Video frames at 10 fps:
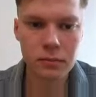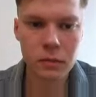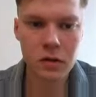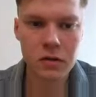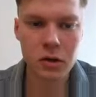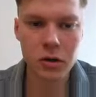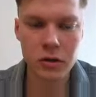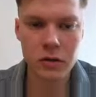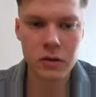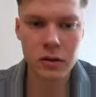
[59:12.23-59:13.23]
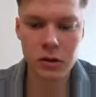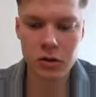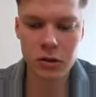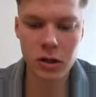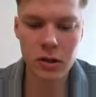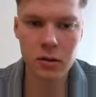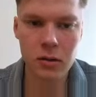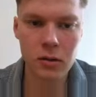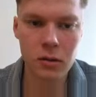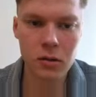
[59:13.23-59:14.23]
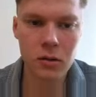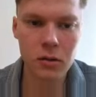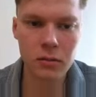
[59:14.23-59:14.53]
Start installation. Yeah. No.